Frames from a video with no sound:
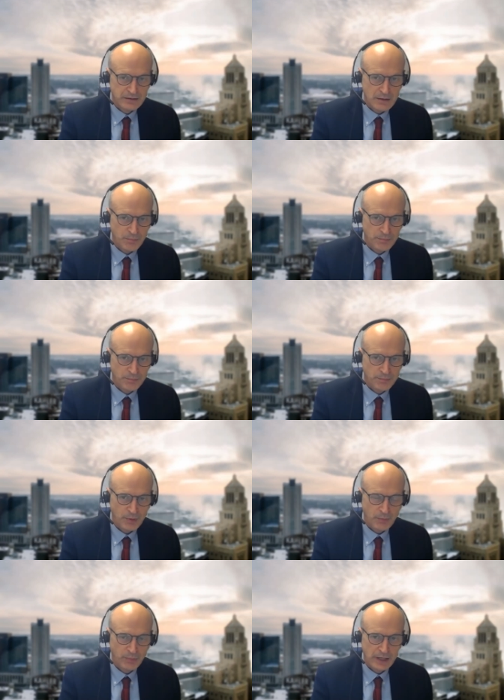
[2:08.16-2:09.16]
the
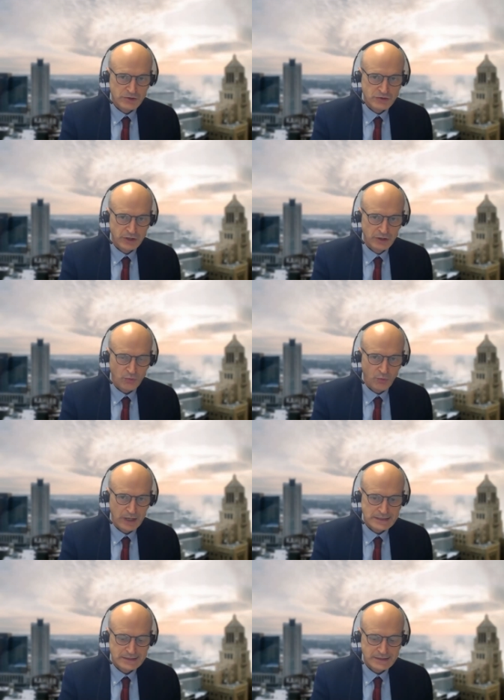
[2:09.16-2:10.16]
population
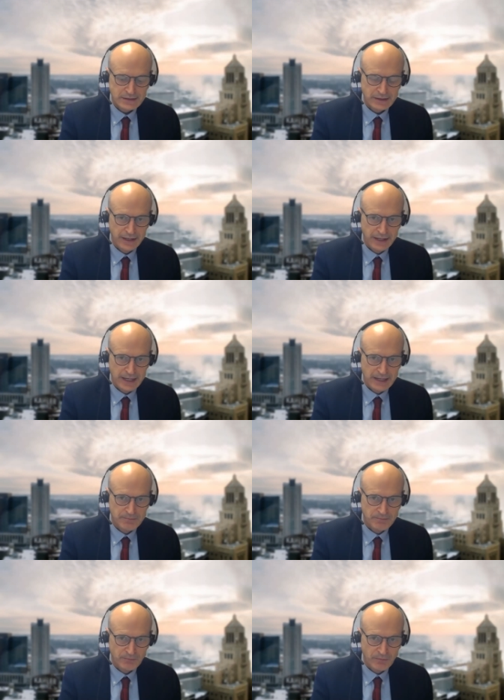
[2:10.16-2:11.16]
was, um,